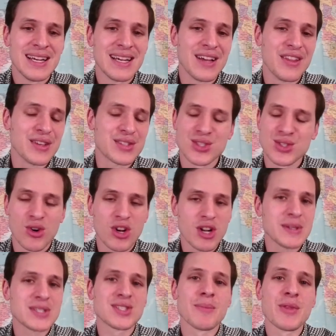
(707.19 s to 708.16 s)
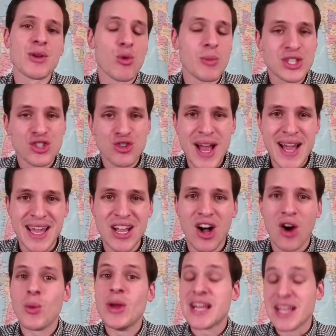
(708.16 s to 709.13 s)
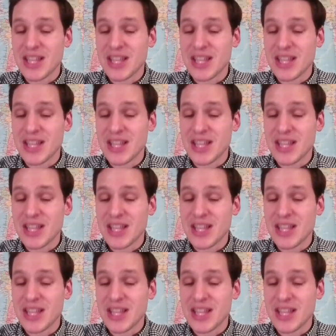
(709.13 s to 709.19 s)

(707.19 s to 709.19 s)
this is going to be something we'll be tracking all week,